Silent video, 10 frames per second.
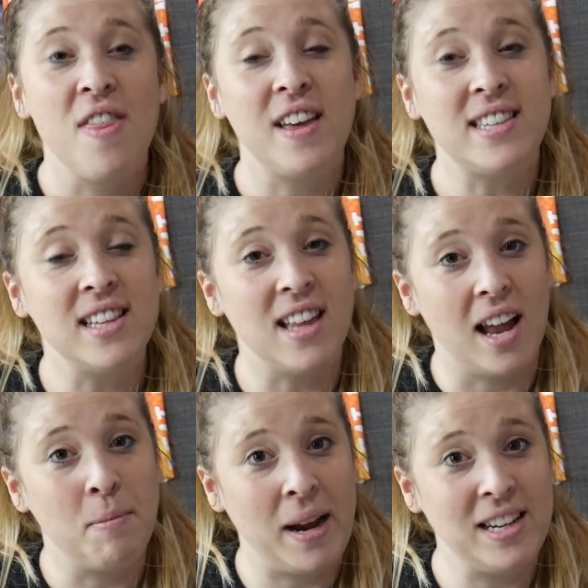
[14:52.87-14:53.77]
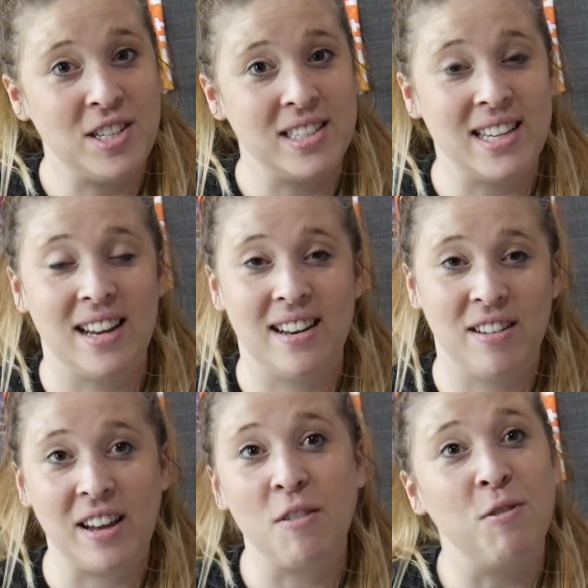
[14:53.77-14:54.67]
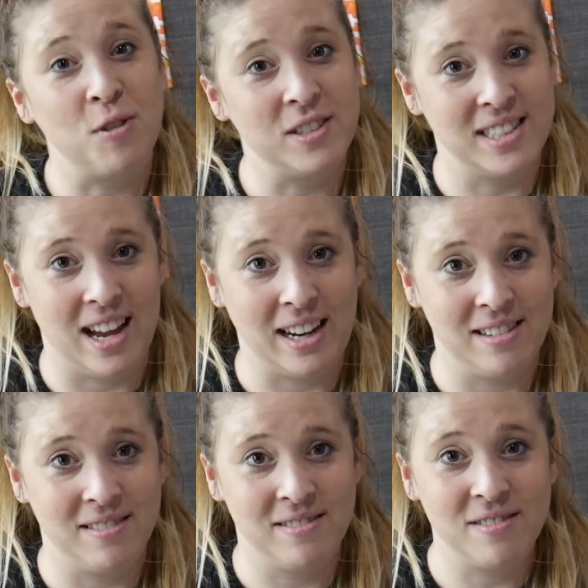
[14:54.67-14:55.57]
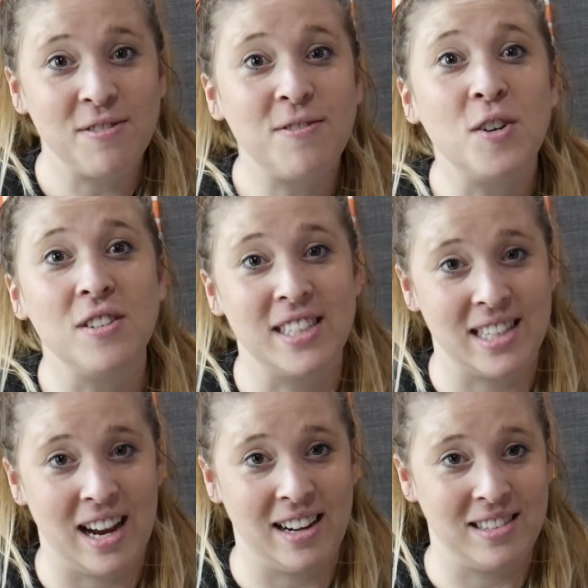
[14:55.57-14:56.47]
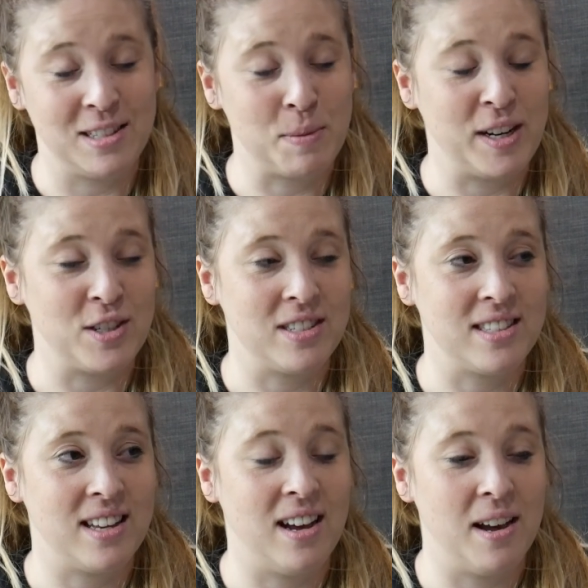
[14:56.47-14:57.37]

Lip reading: that's a lot of pages and like full design on these pages.